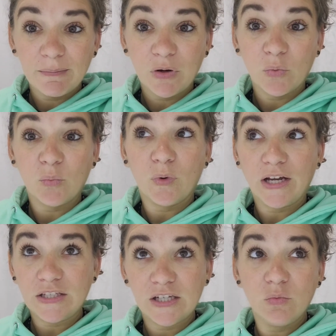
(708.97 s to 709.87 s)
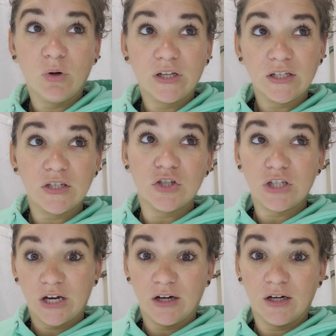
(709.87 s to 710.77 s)
but I did wanted to
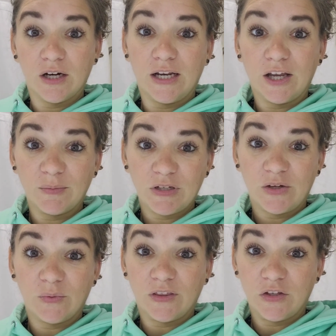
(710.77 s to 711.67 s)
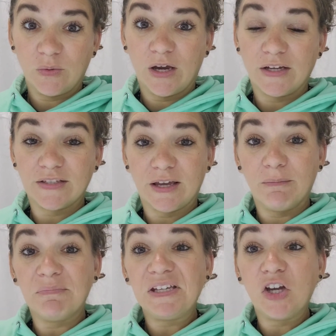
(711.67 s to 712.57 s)
share an update with you guys.
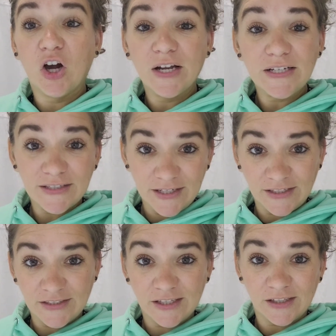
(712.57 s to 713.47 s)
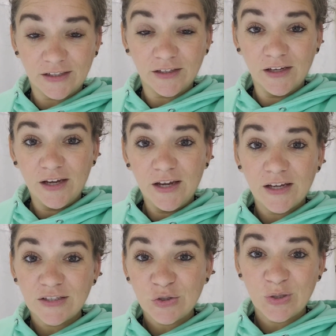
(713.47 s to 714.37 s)
I'm beyond day 10.
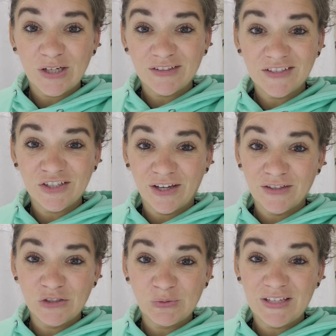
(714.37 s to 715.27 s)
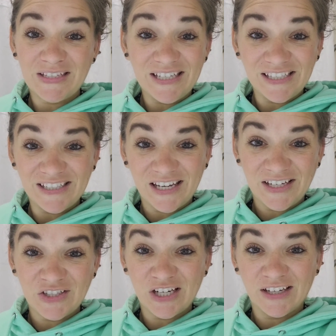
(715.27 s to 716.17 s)
I started out this challenge with a
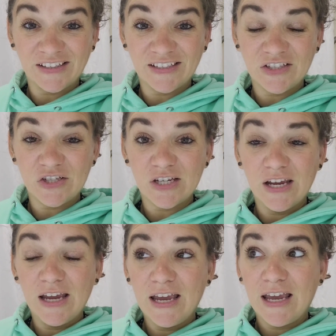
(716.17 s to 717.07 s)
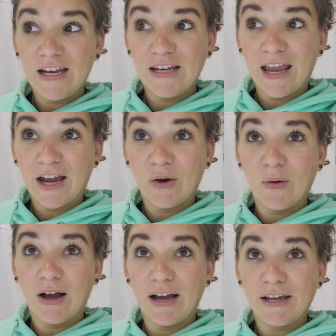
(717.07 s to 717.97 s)
10-day challenge, and
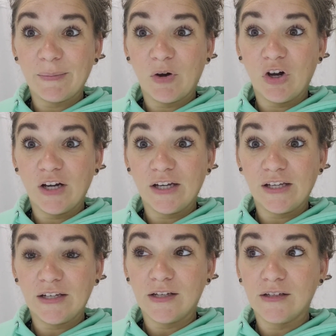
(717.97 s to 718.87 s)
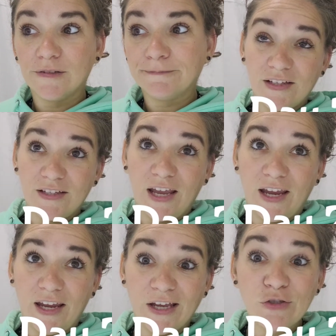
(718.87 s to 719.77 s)
now I am on
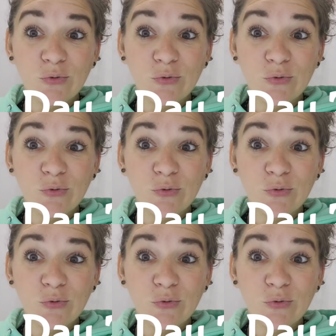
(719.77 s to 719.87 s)
day